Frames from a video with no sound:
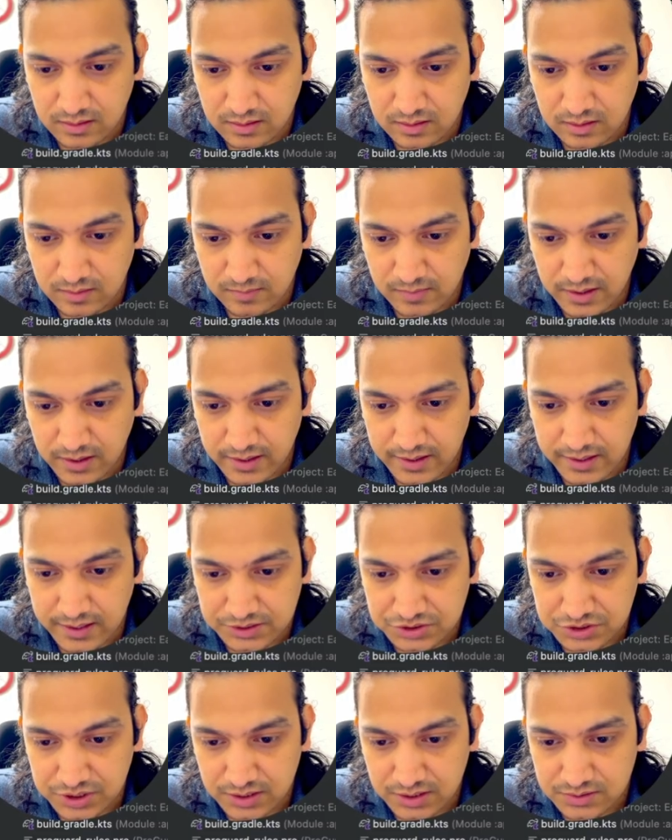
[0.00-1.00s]
comma
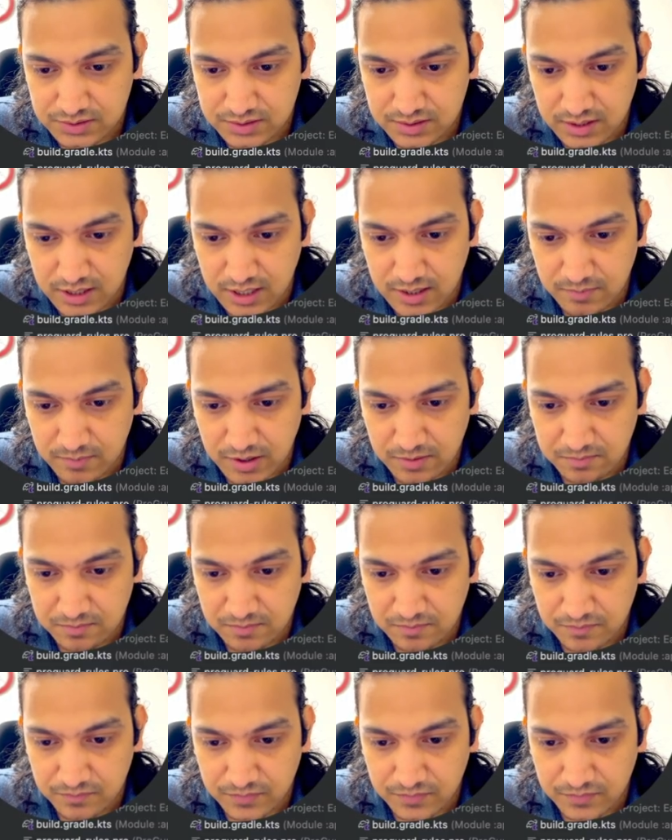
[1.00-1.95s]
hhmm,